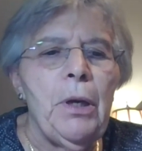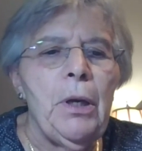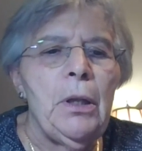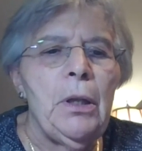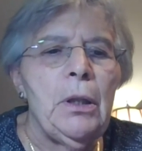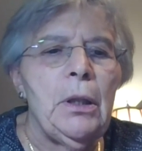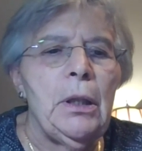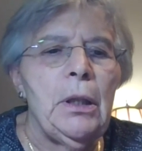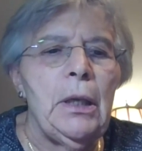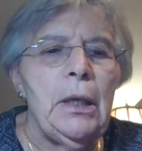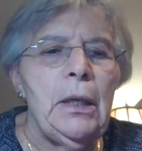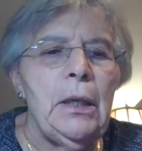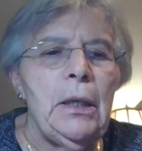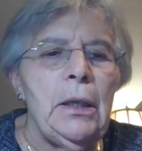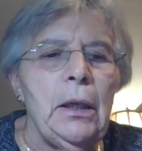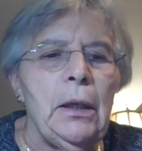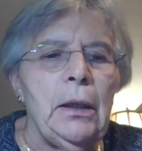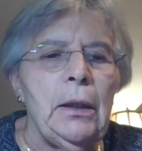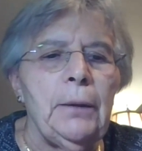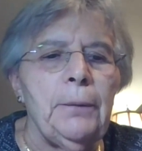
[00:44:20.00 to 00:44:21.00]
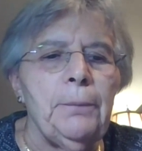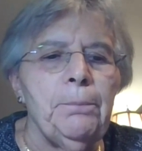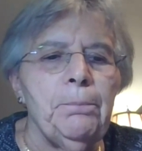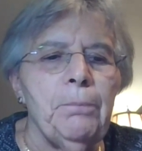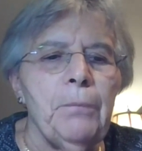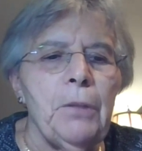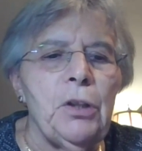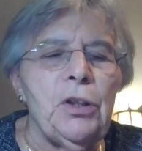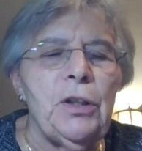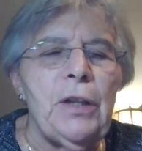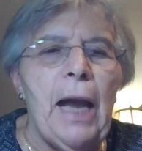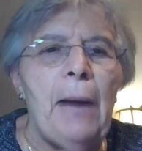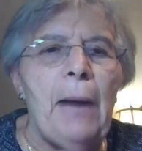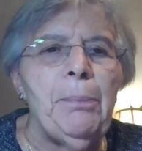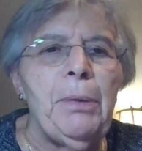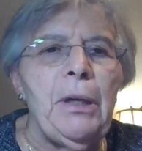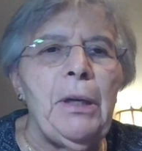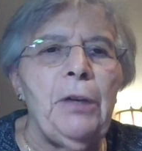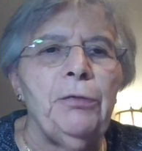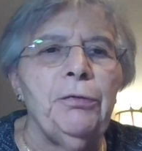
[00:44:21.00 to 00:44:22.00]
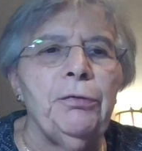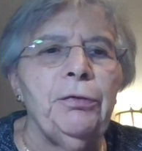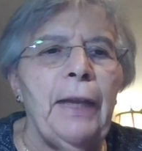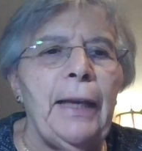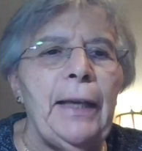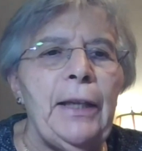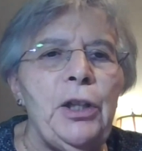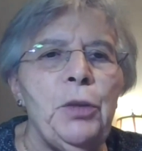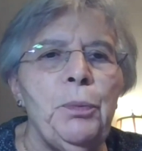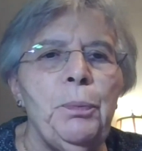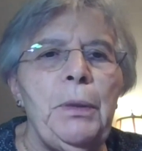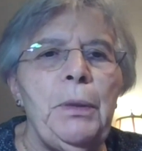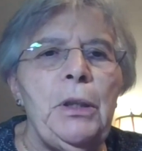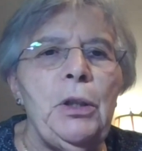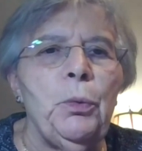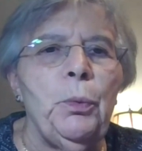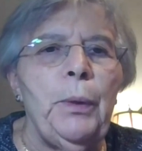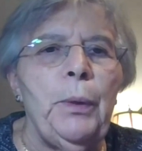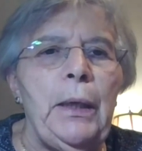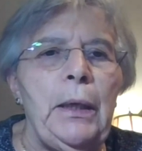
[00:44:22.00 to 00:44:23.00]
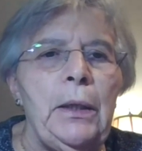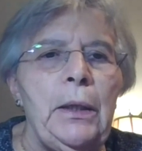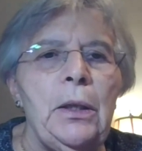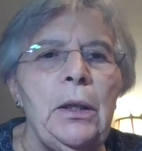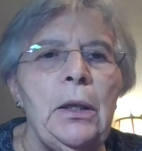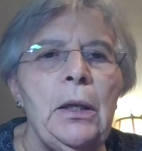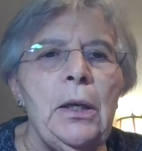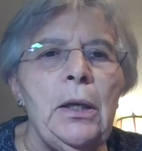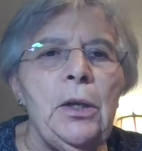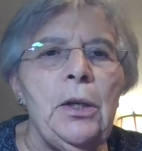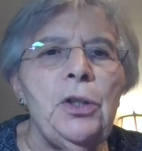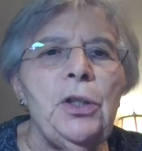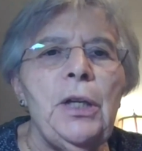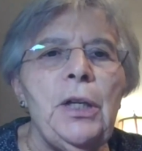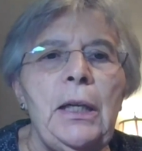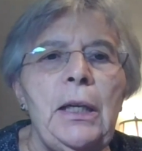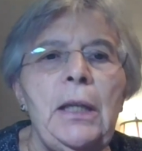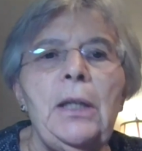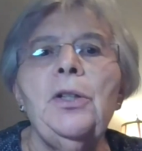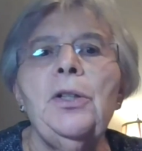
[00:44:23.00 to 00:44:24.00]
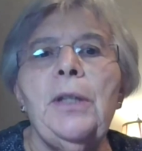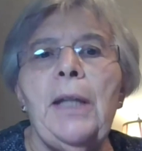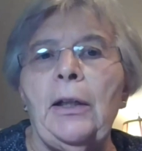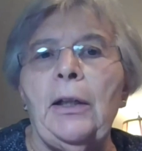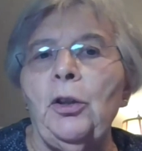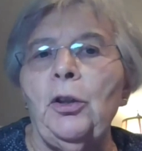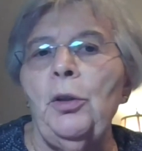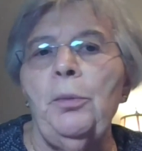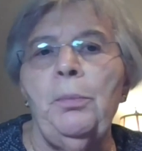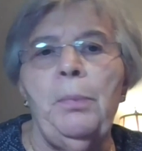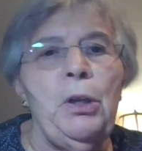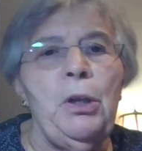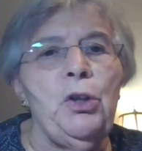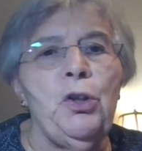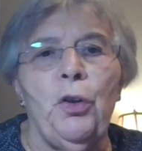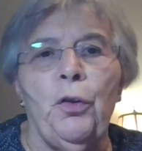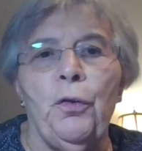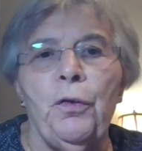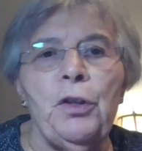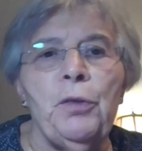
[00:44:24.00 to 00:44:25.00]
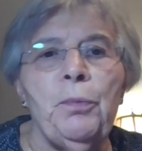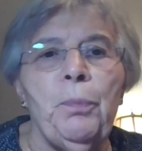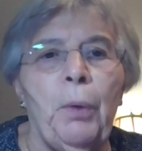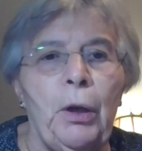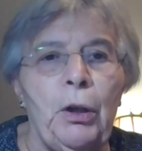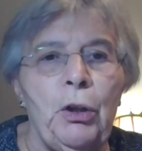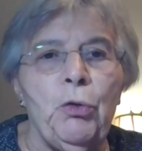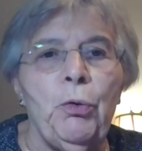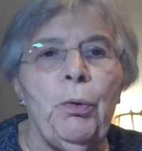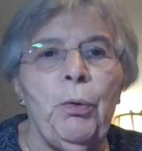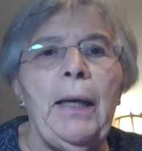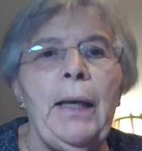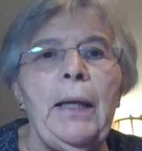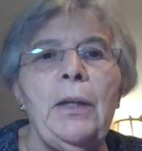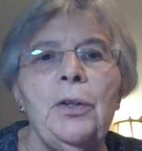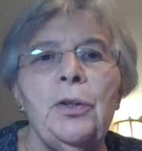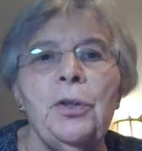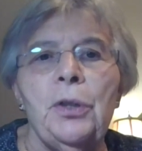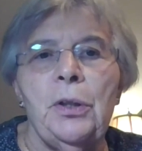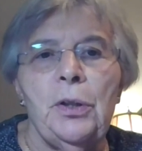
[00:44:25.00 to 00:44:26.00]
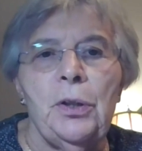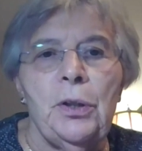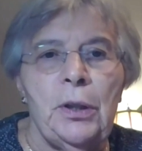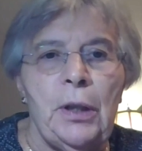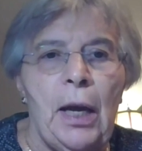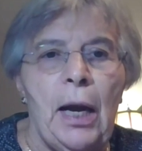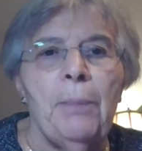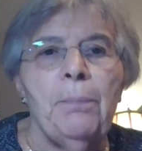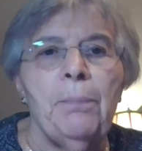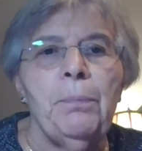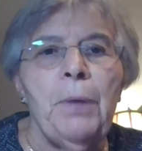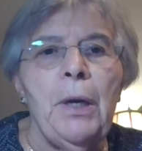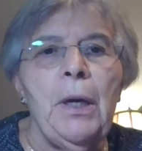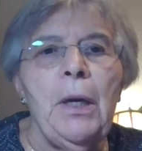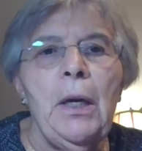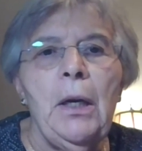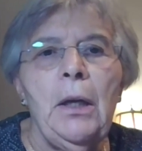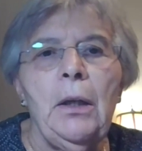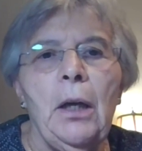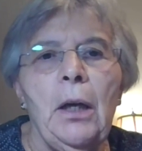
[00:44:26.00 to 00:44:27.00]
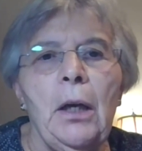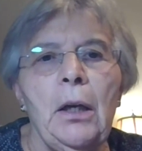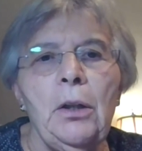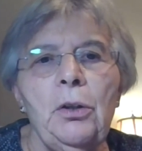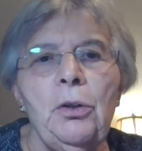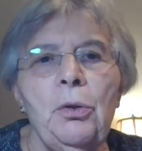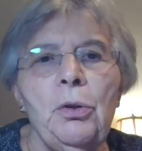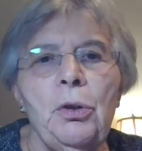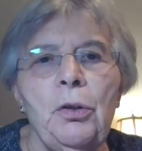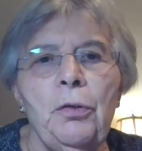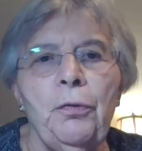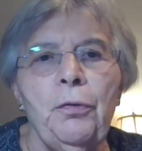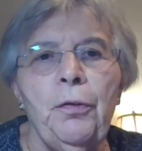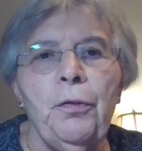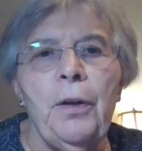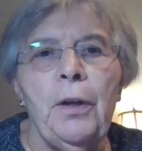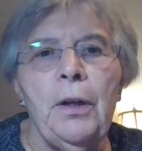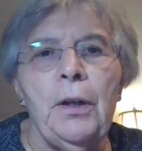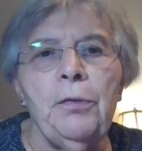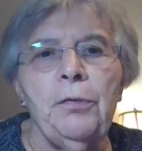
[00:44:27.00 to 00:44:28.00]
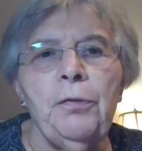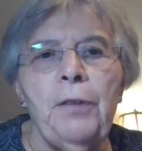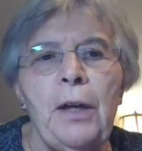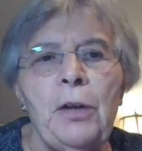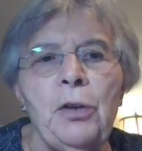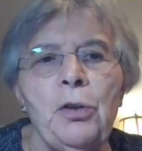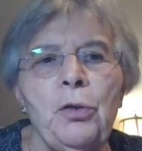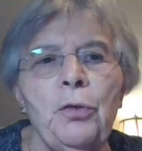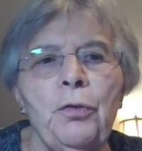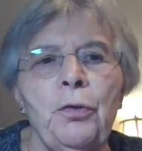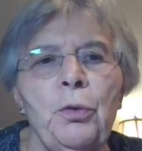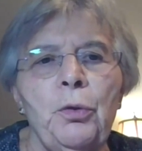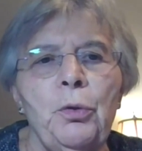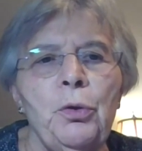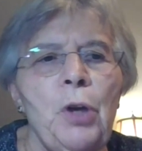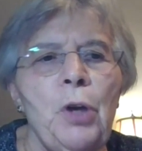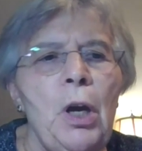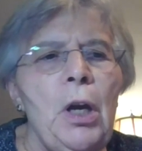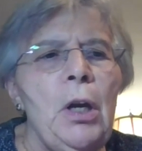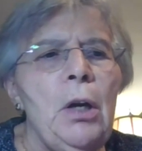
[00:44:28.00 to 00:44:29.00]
the stopping of flights between cities that could be serviced by trains to stop use of fossil fuels.